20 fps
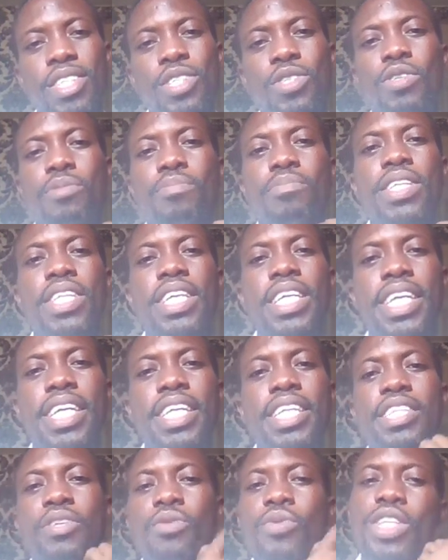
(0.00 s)
So
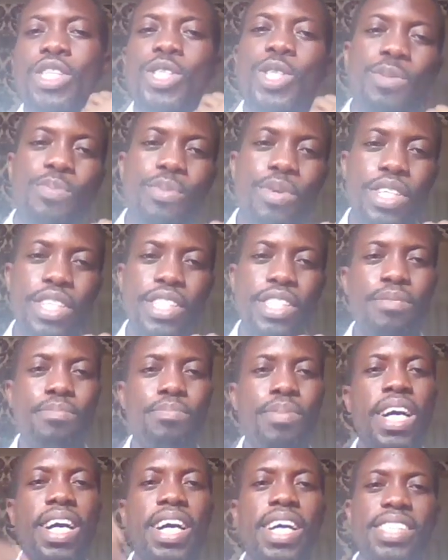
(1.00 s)
immediately when the spirit
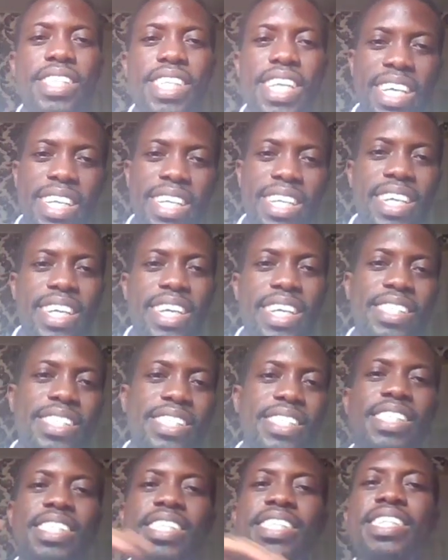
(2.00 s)
departs at
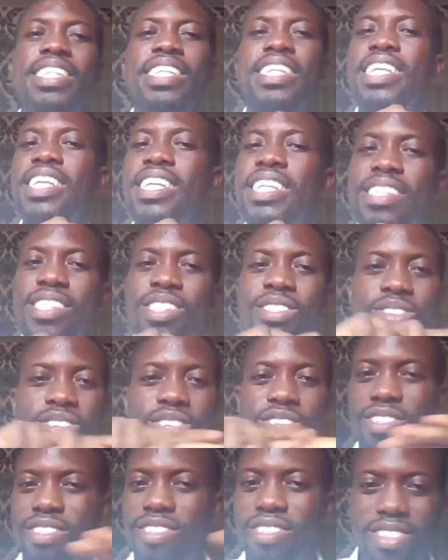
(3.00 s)
death, it is
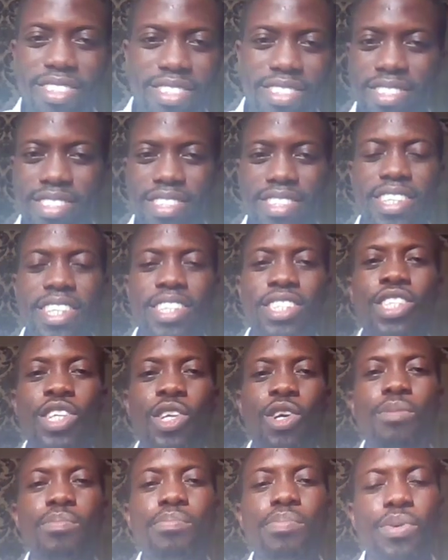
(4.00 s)
what? It
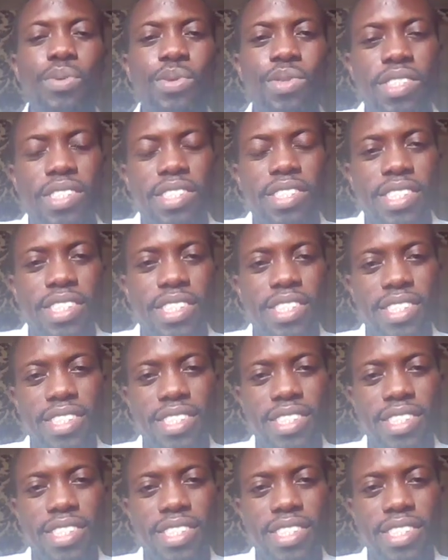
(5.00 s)
decomposes.